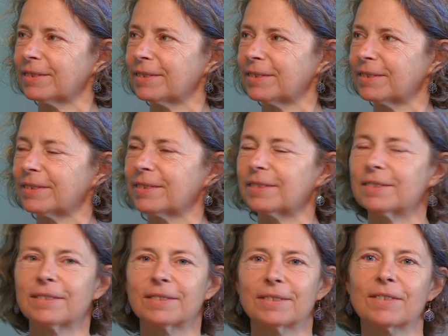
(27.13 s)
I go
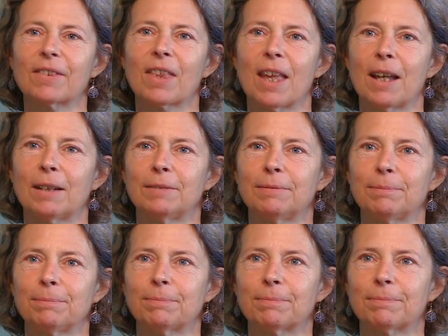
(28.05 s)
through the
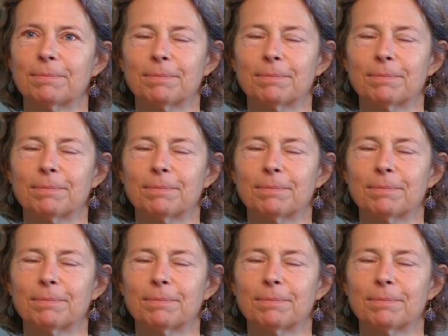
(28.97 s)
news.